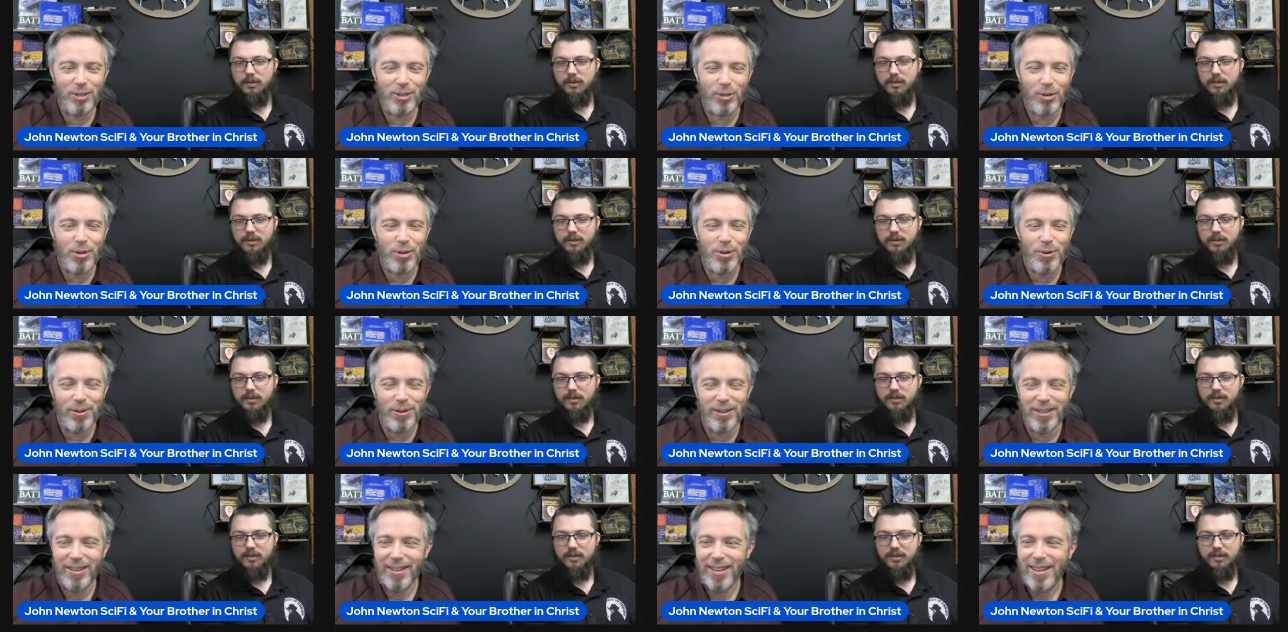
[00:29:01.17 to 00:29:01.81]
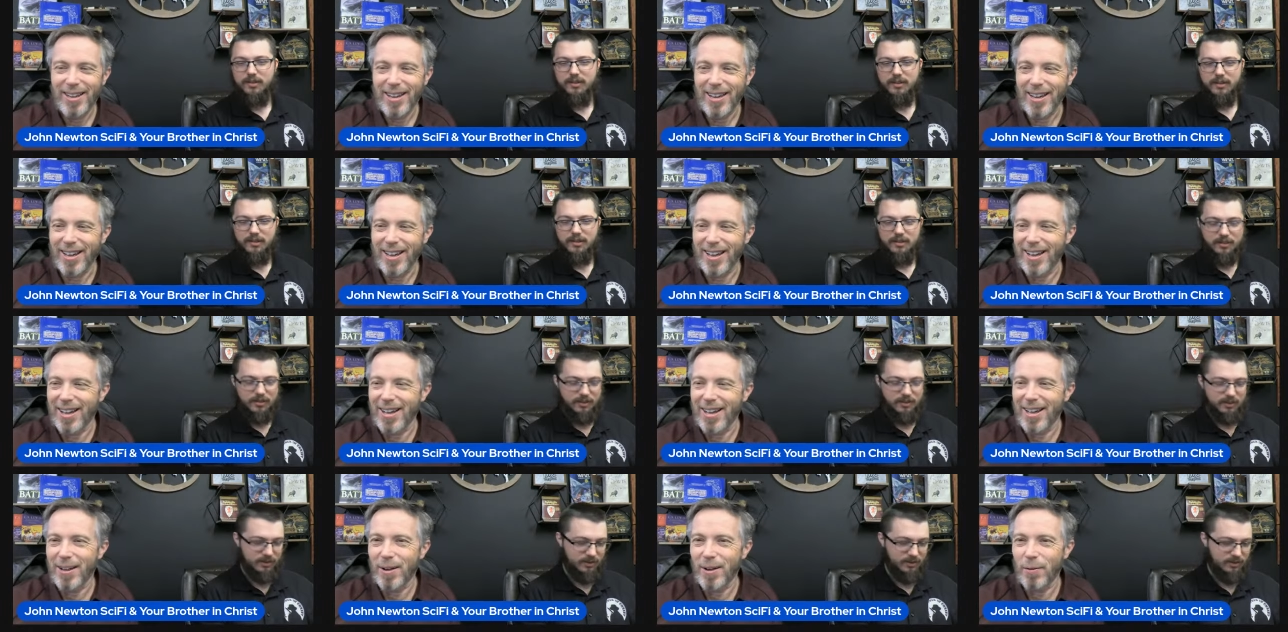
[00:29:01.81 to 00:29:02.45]
Speaker 1: true.
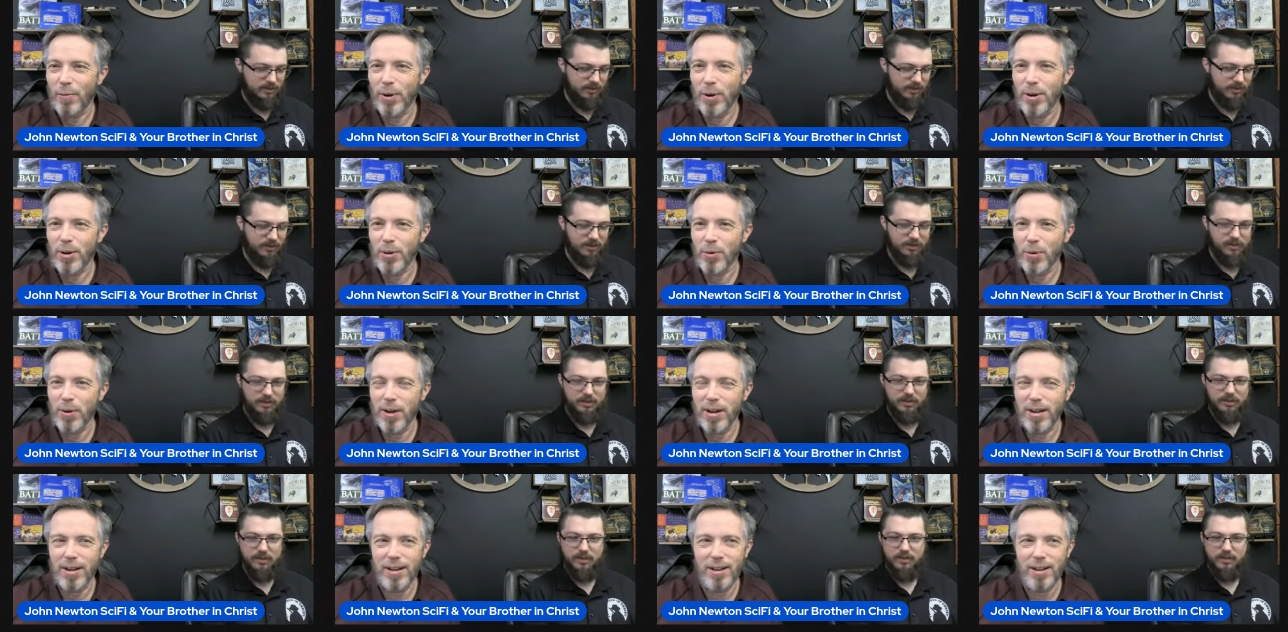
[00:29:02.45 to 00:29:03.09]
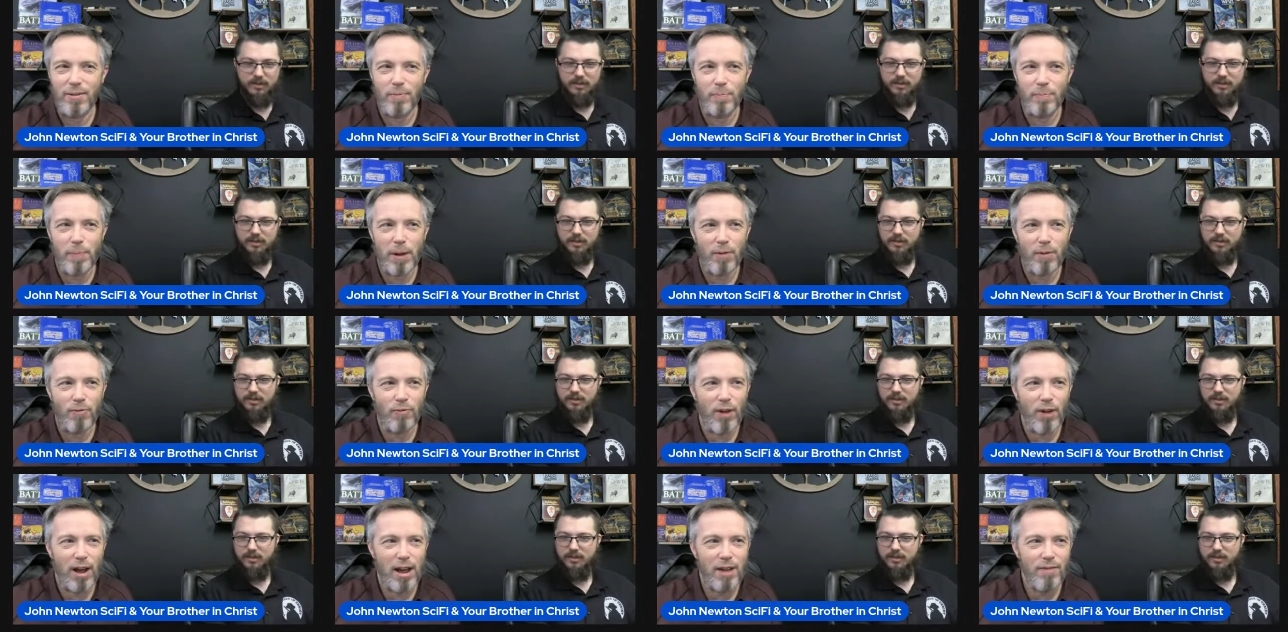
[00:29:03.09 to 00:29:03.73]
Uh, what are you uh,
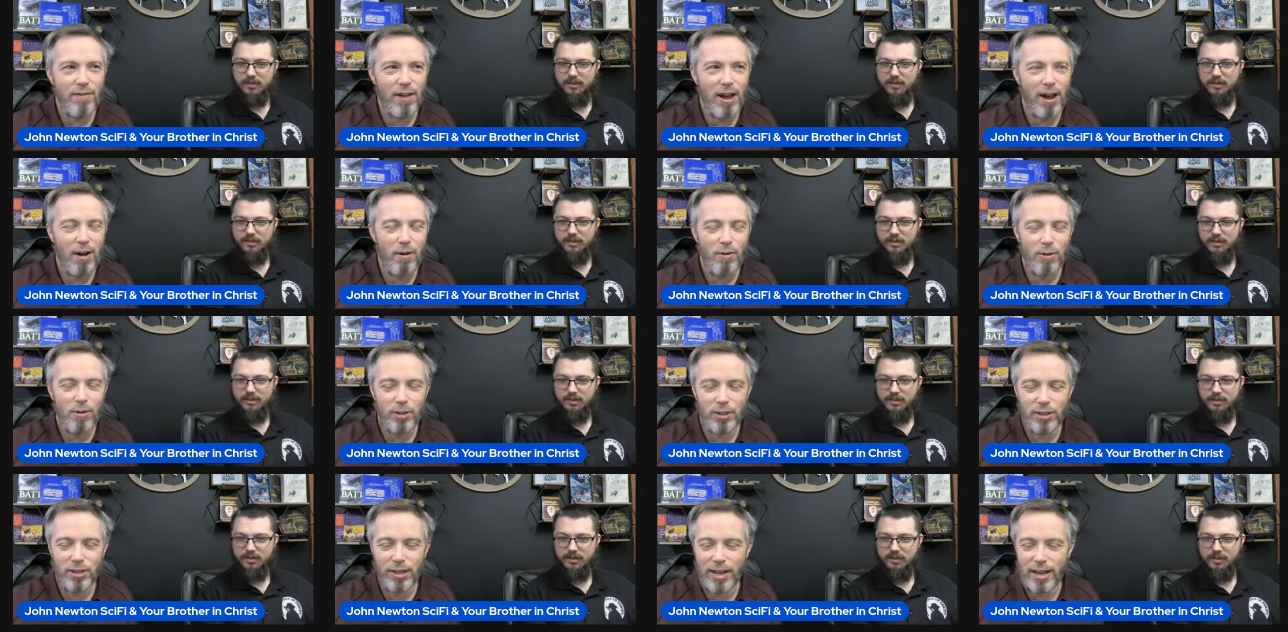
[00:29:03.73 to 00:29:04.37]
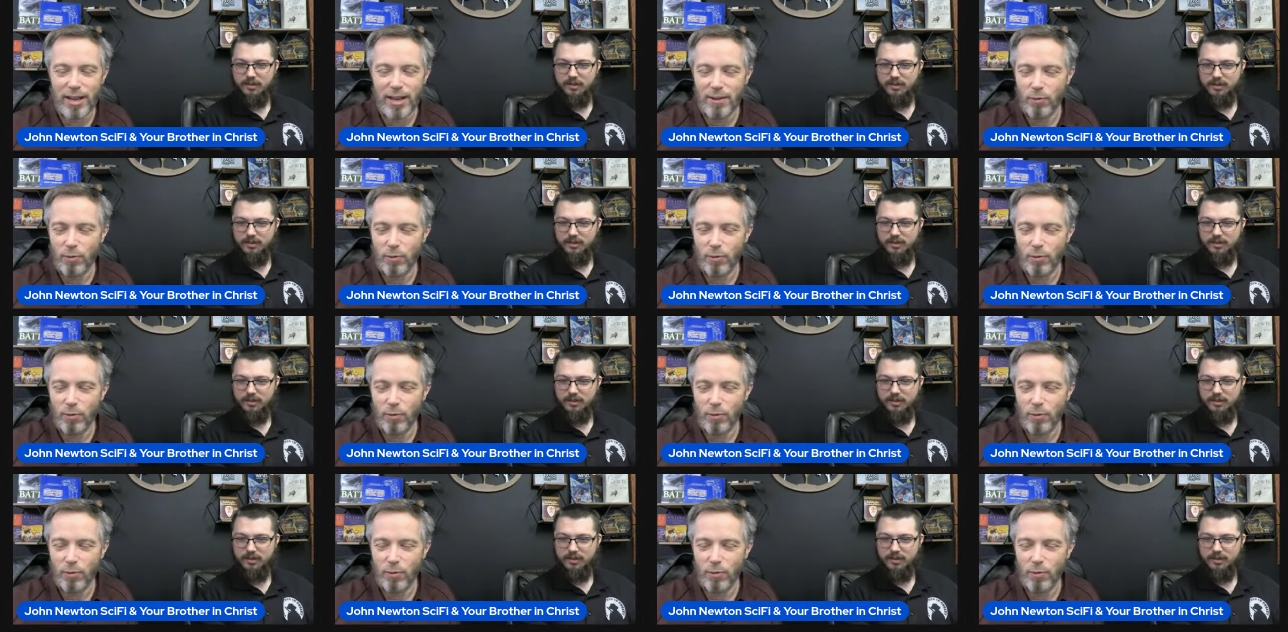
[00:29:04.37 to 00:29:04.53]
about five hours ahead